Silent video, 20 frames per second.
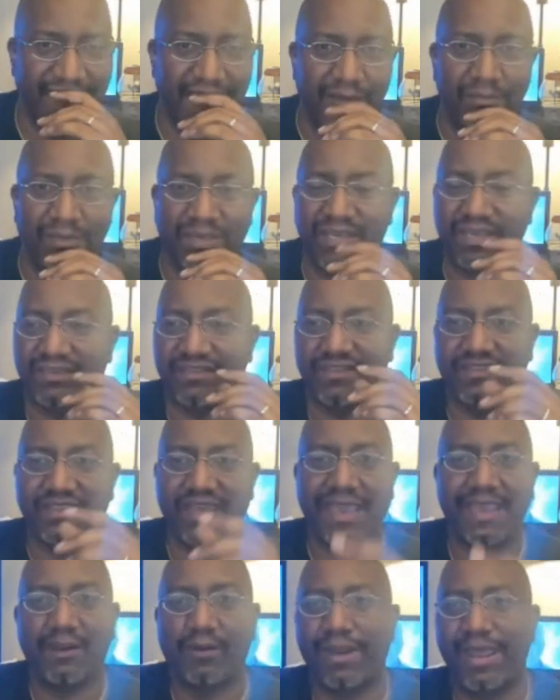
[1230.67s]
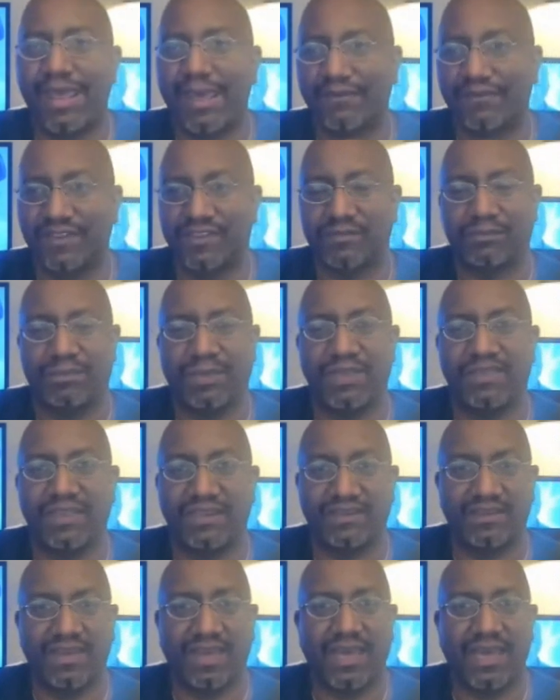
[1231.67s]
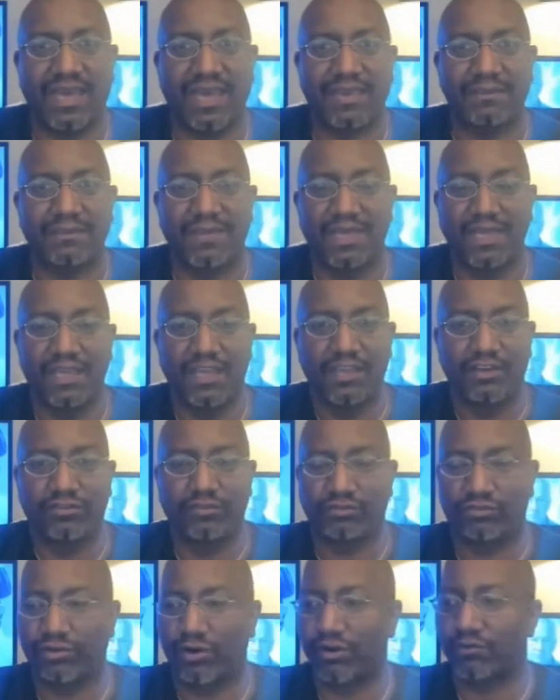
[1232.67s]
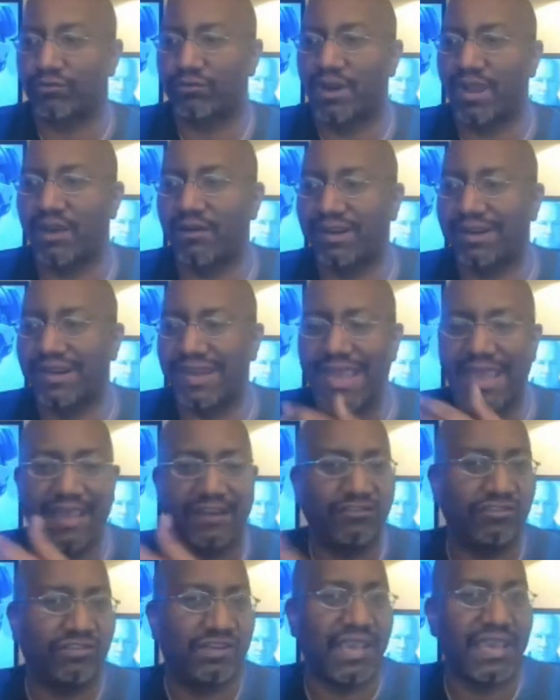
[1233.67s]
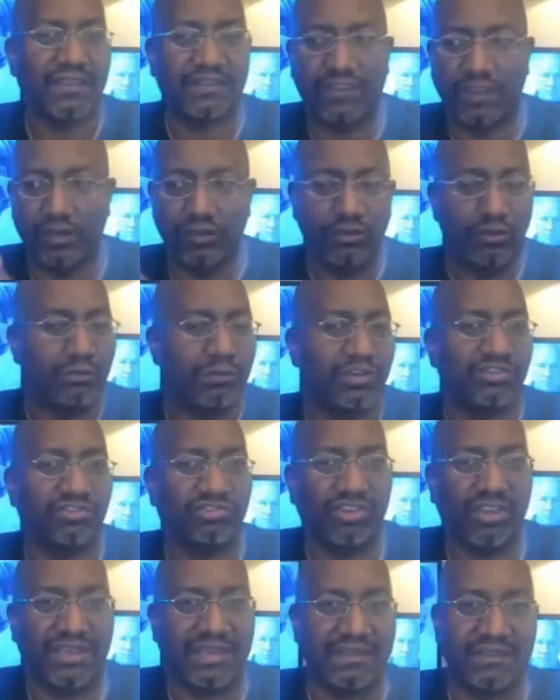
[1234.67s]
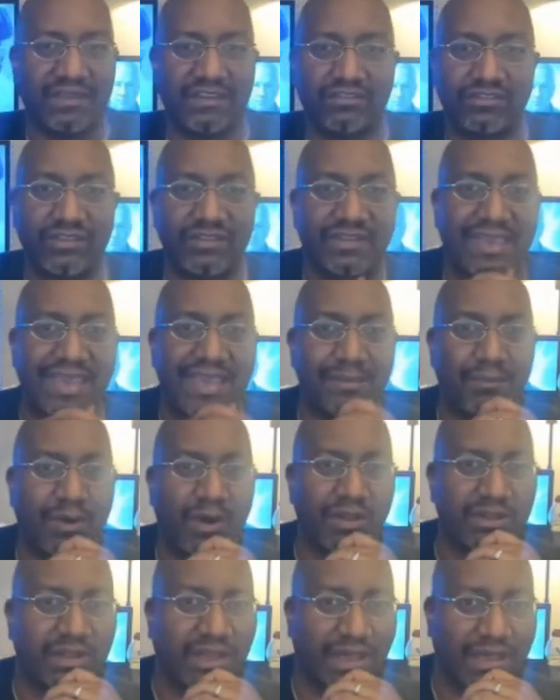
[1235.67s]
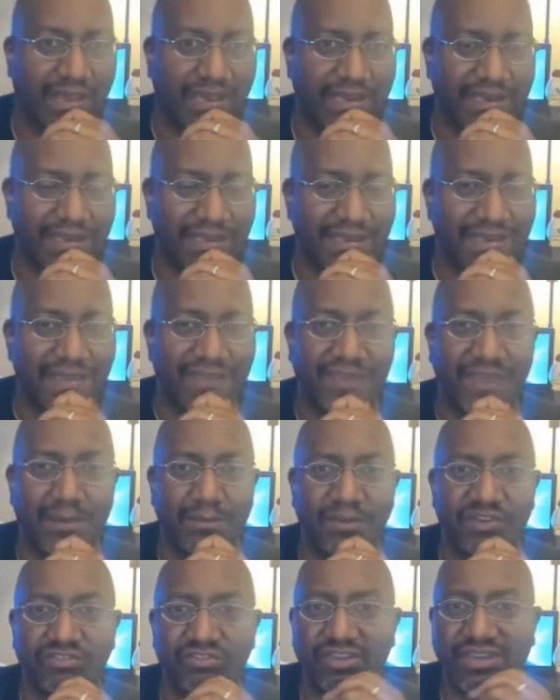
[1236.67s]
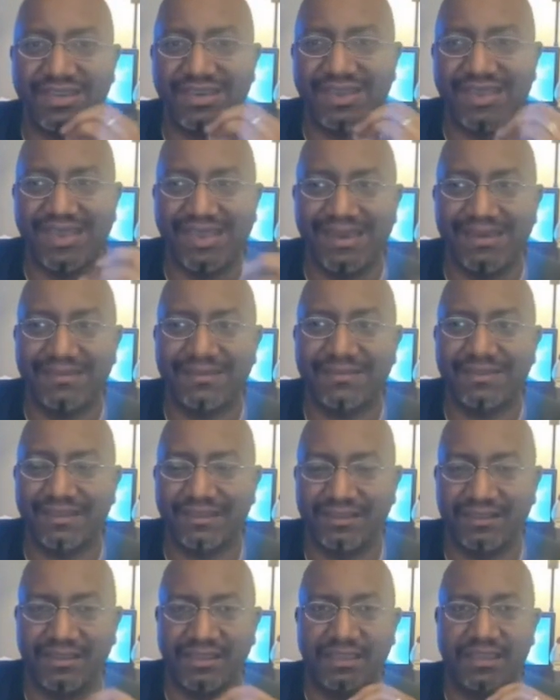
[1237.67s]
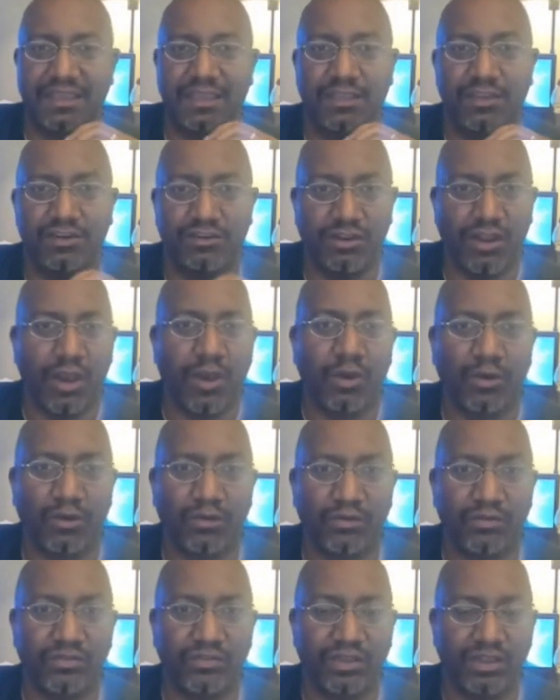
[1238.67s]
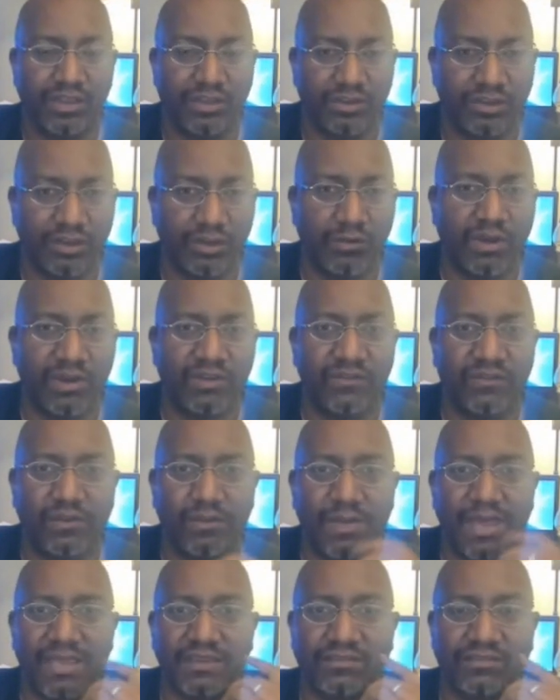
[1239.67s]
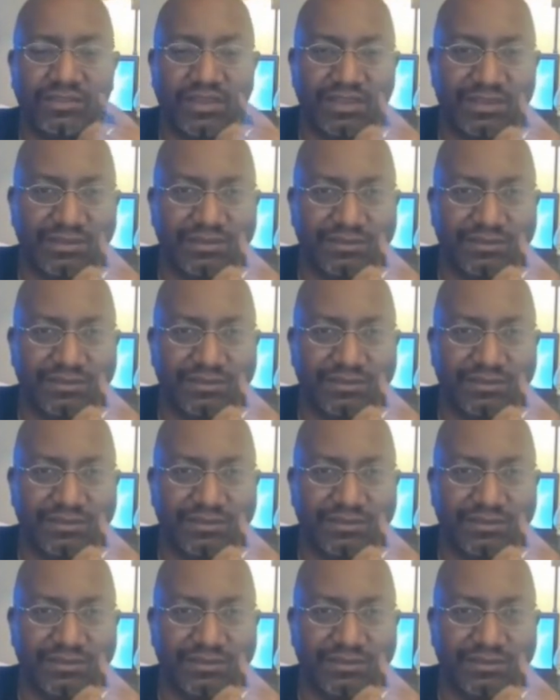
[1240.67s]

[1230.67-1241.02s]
because they don't have to spend the time to turn around and educate the new machine that just came online. That machine instantly knows new information.